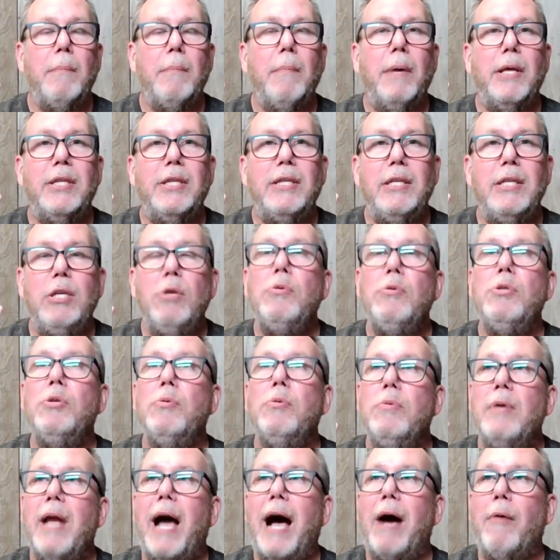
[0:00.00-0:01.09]
But you
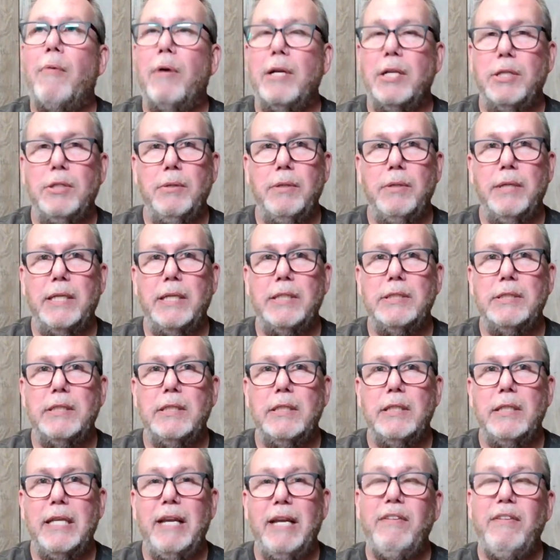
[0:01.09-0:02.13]
do not want to do this.